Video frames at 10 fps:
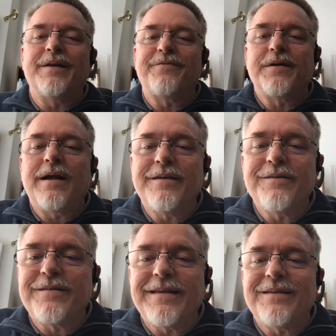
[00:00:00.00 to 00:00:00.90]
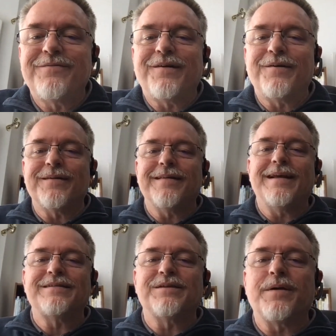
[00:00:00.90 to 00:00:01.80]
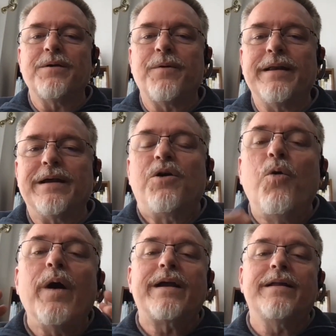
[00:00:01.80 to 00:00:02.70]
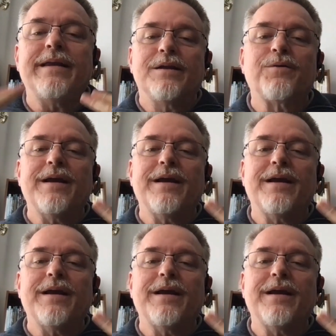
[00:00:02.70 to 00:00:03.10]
But if you're not using the info, then that's a great way to quickly